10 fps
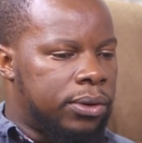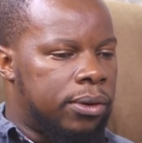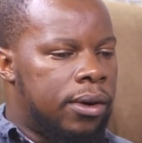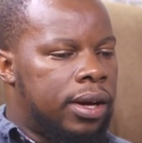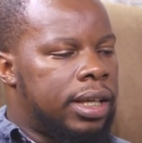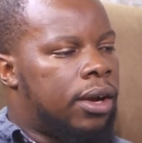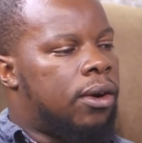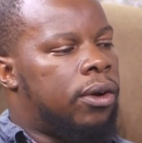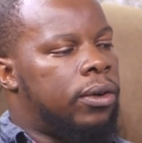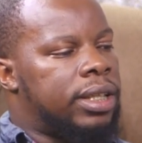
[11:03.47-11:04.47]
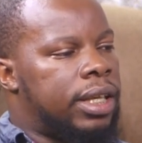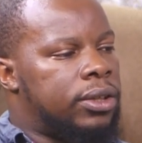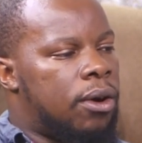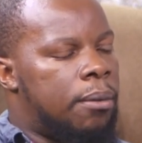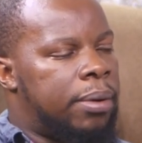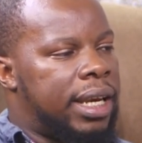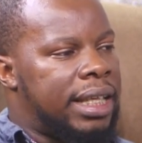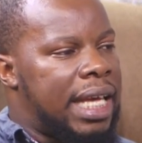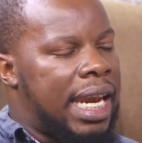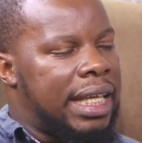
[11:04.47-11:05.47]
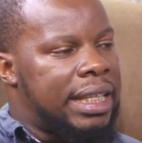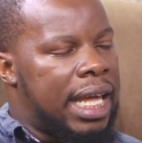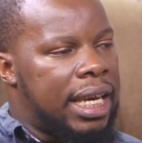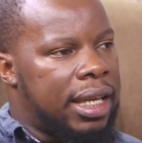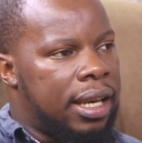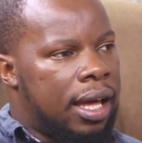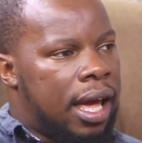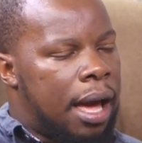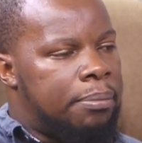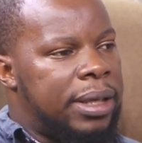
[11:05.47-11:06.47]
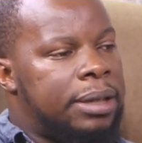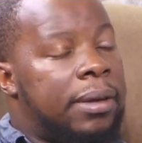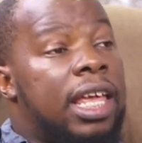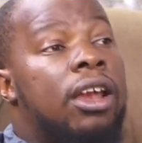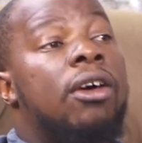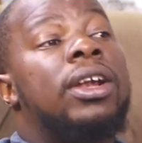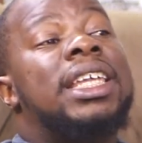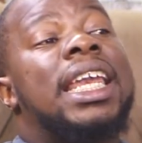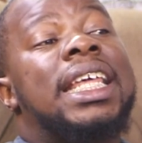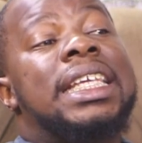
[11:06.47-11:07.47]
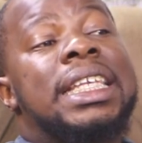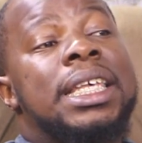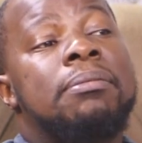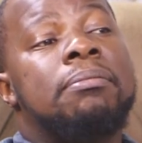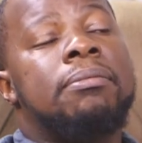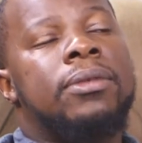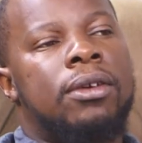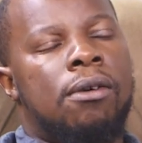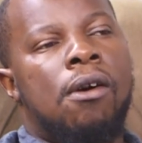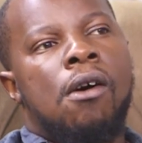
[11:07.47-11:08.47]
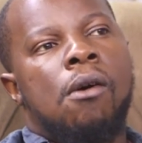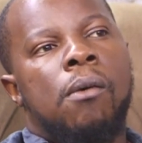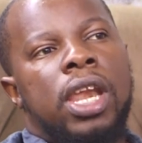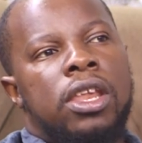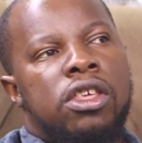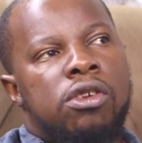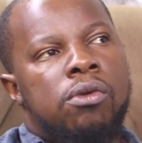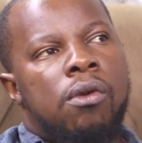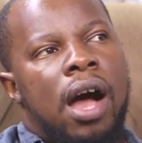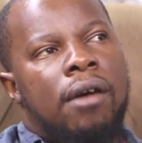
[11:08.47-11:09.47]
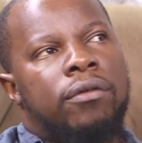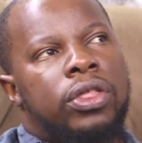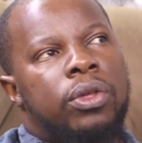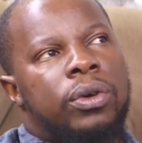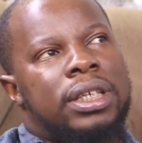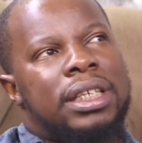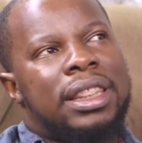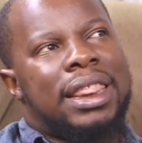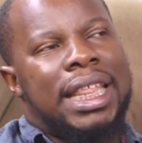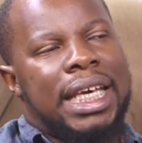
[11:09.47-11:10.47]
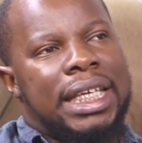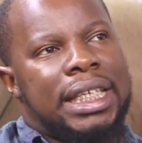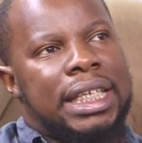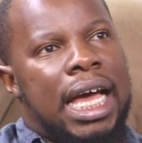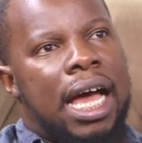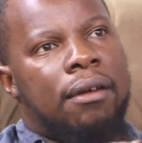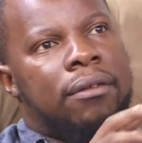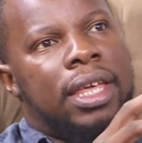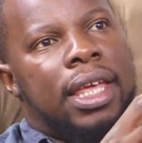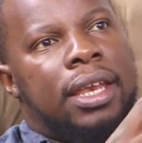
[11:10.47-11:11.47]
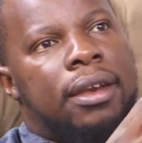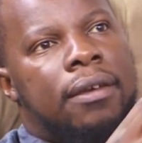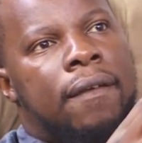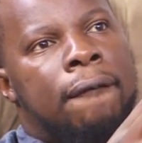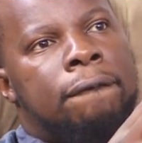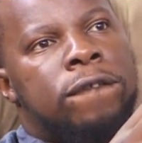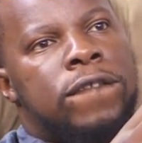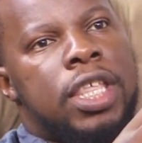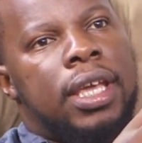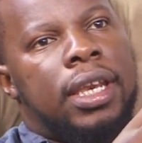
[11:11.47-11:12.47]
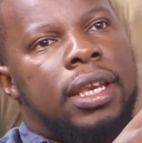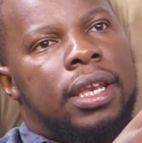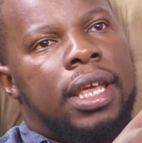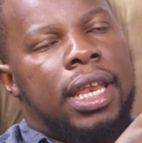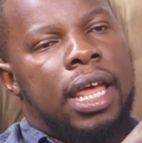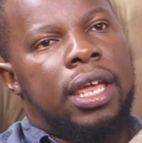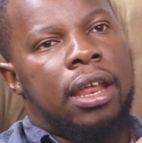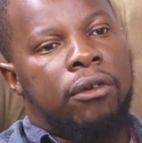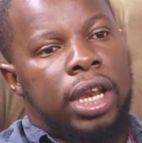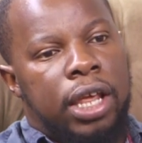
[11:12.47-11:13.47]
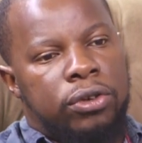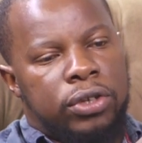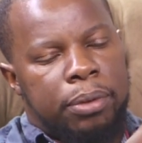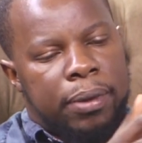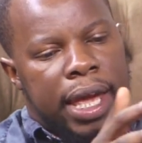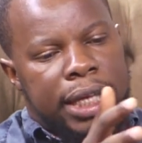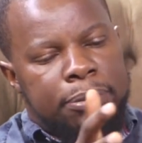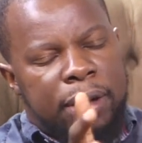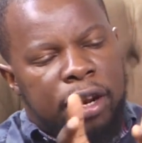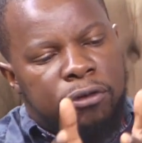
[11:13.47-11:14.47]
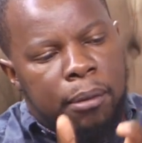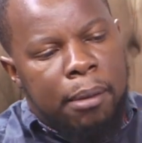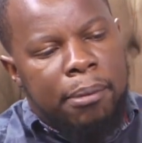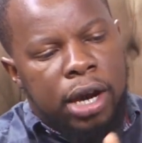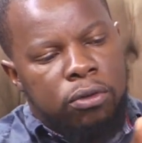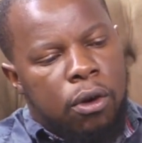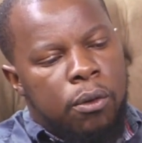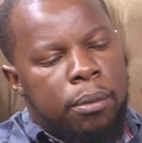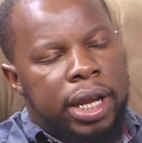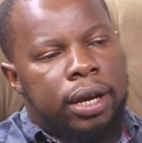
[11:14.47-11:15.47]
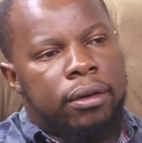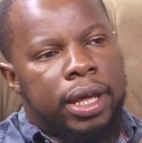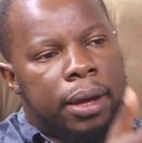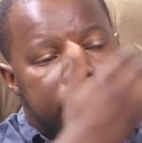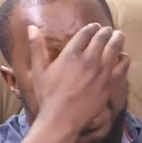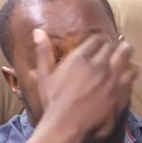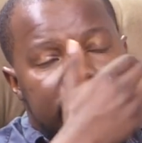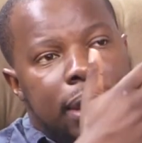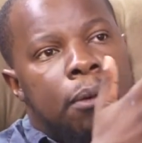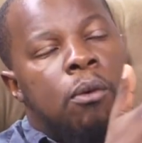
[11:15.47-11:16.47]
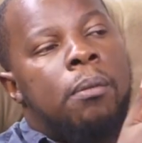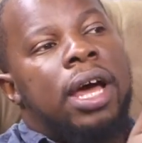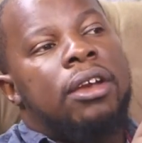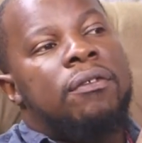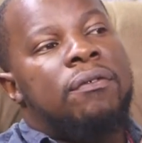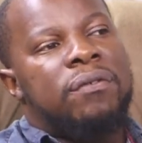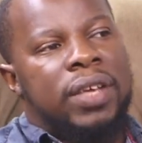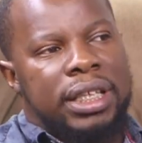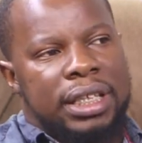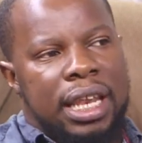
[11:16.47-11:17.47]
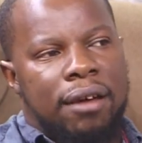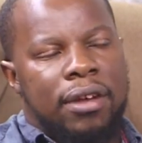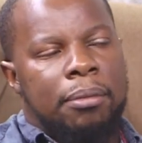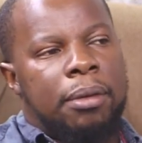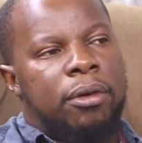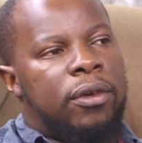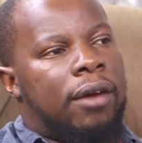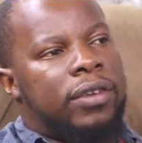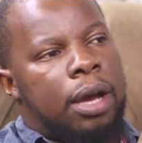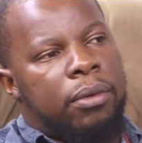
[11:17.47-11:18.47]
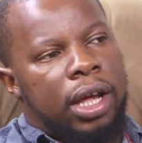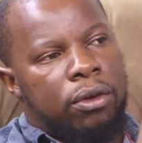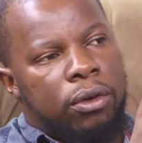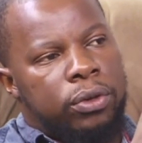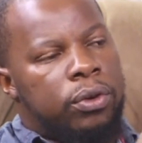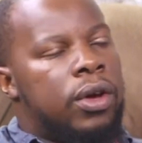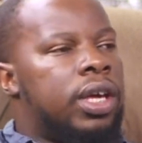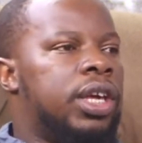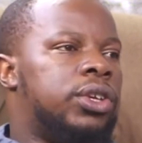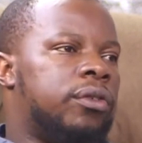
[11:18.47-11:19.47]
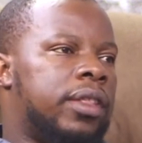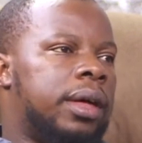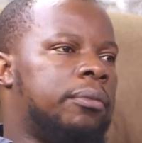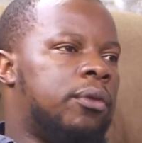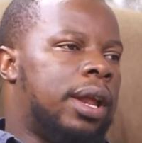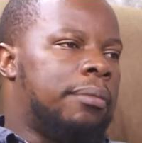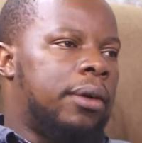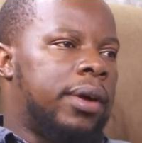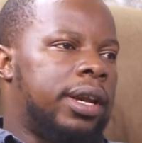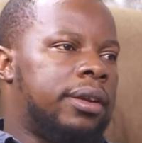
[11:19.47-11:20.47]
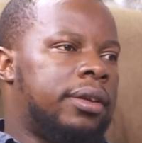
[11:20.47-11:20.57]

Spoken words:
So closeness, openness, understanding, peacemaking, loyalty and esteem. You know, when you have those things in a relationship expanded from a man to a woman, okay, the woman feels loved. And maybe if you have time, we can go through each of them one by one.